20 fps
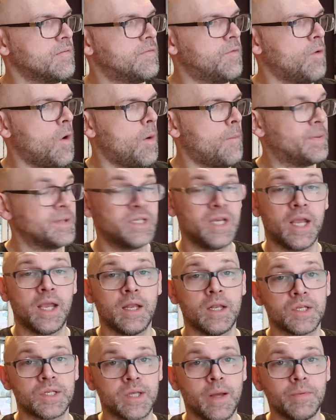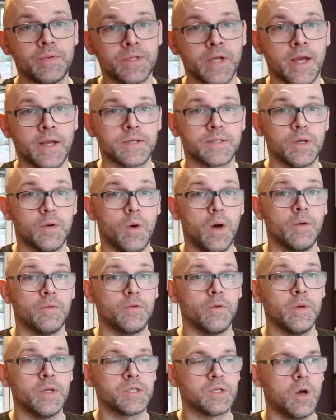for a particular subject. So what I'll
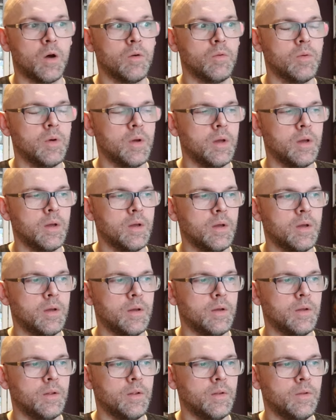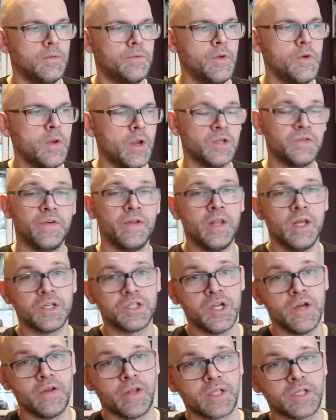do is I'll do those
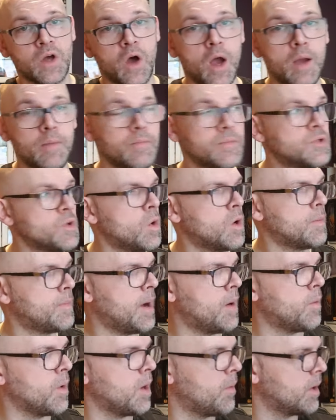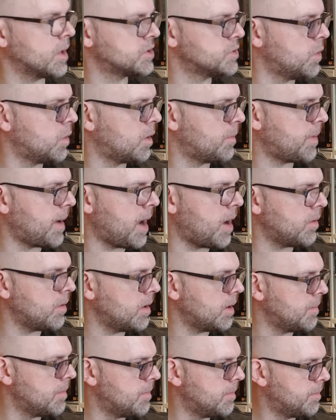videos near the time, talk about what I want to talk
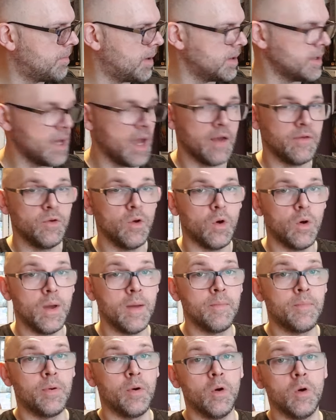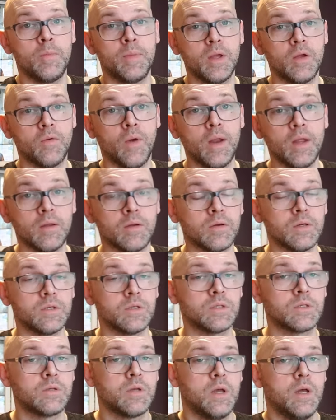about. But yeah, your input would be great,
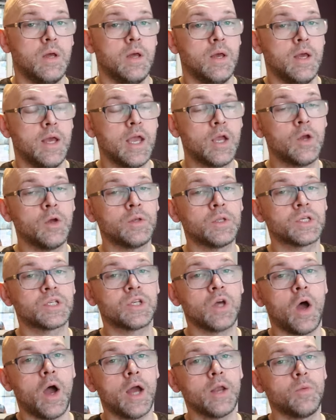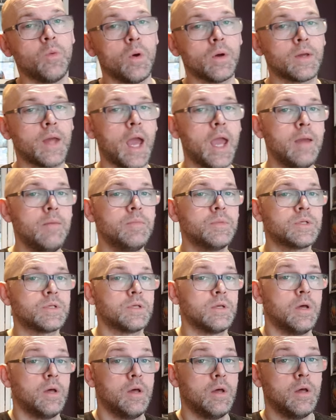because it could decide what
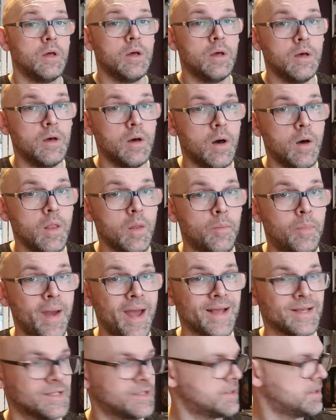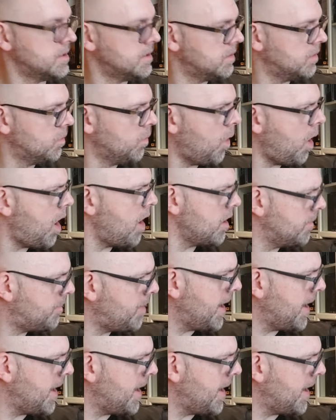games are the best what are the